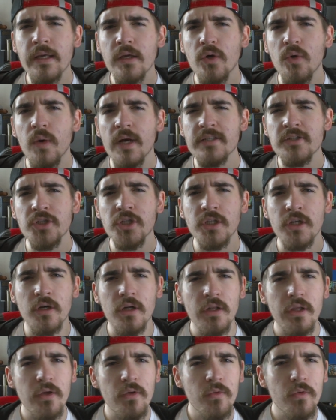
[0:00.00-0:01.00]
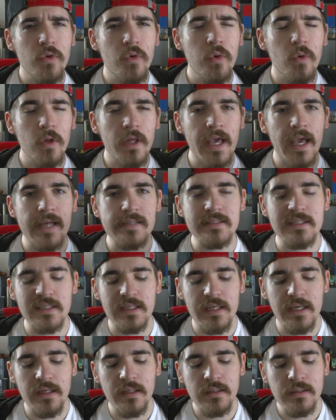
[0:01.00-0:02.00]
question, all you cool cats and
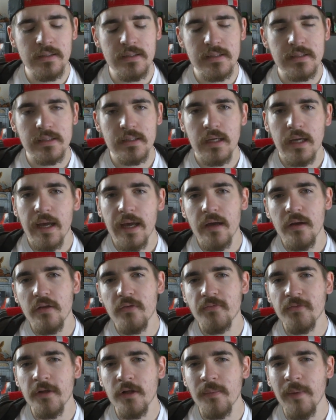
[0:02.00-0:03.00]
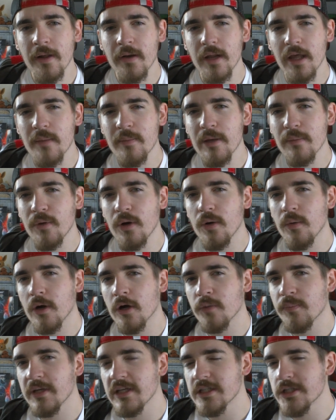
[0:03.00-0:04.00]
kittens. How do you feel about
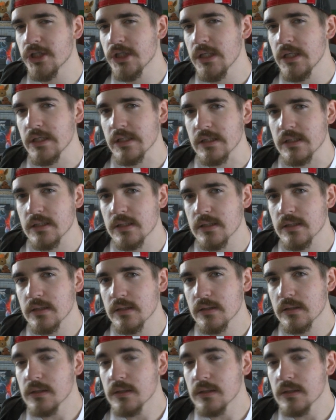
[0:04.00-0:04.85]
MMORPGs?